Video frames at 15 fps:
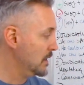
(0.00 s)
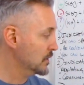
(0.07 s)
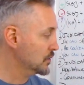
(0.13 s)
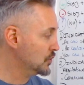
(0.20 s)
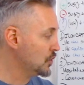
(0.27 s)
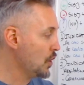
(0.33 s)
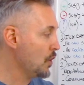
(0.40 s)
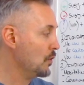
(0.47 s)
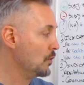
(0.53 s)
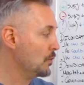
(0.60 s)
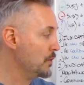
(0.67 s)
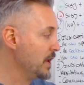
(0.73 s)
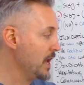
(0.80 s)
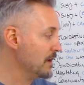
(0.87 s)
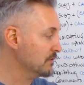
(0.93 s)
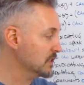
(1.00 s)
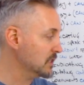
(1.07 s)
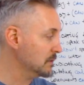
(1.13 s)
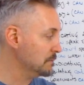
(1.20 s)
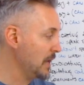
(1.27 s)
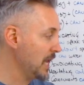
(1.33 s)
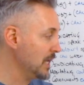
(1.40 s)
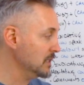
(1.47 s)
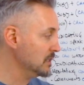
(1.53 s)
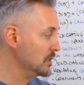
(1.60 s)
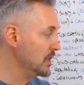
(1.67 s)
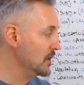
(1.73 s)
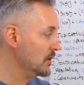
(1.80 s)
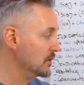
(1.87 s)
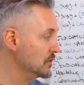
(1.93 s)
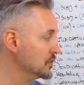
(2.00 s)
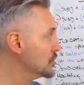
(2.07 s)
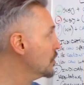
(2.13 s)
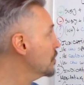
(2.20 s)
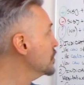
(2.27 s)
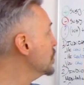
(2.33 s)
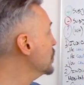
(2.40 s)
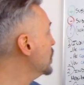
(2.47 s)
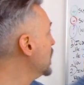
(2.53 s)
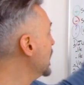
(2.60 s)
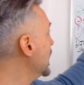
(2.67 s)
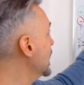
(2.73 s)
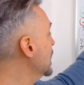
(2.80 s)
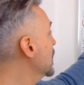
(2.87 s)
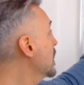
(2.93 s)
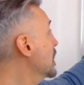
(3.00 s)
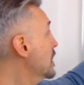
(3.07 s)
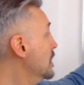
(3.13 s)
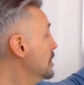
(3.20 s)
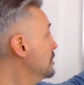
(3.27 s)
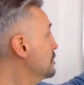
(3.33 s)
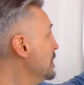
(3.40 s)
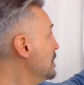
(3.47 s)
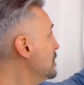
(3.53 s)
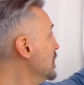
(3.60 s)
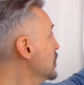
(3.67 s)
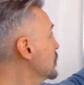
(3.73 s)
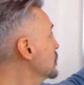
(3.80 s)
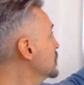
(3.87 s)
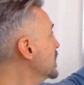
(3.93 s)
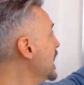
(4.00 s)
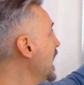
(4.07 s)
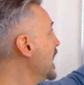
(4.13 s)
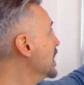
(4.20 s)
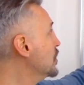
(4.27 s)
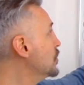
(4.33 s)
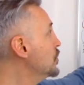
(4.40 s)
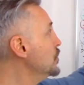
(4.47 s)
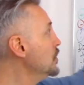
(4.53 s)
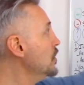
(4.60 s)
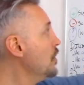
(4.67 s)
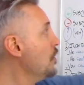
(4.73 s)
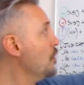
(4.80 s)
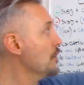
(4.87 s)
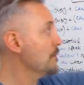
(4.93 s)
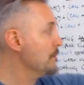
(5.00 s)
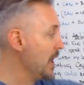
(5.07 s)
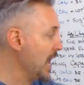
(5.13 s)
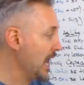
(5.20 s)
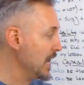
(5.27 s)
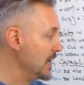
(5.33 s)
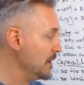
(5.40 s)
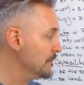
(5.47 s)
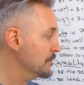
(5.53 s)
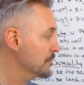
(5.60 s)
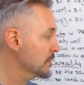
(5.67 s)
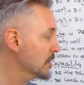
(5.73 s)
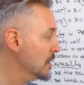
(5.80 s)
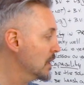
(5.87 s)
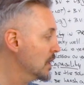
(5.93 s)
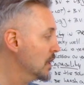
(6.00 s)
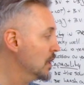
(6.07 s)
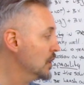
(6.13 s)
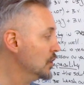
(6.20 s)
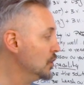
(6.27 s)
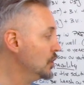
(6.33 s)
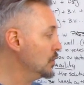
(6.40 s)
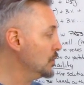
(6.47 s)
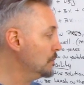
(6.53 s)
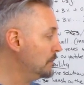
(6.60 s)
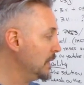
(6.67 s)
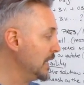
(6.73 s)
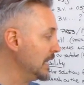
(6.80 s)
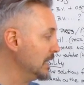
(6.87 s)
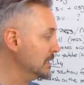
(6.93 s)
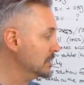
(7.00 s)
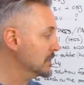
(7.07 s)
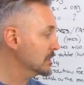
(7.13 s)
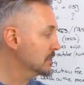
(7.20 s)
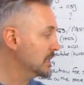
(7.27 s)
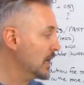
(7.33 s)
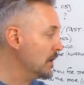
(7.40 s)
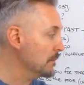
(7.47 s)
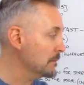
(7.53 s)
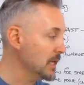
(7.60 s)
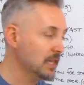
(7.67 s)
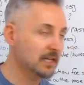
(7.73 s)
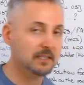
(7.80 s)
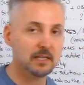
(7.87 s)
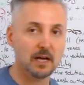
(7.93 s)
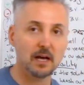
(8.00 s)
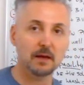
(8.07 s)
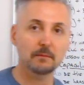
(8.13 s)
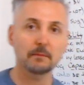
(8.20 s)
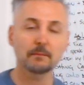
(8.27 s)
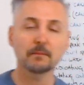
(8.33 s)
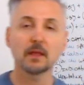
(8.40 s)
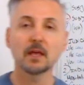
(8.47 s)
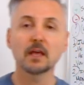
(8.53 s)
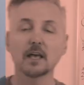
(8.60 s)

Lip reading: So we have a space here, so you can maybe use can, could, or may. You please tell me the time.